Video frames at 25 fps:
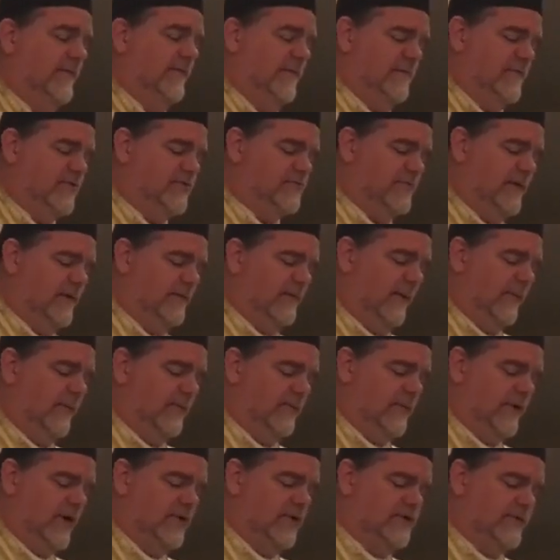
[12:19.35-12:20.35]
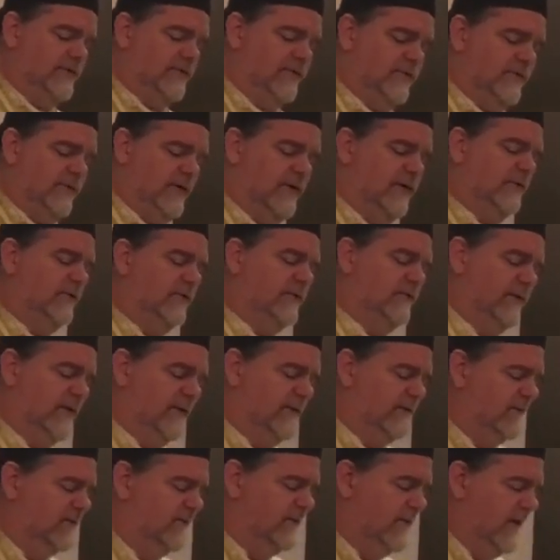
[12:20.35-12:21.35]
we must make reparation for our
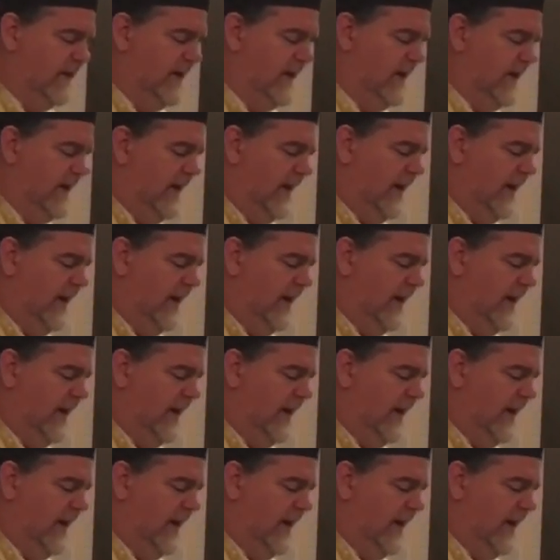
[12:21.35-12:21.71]
sins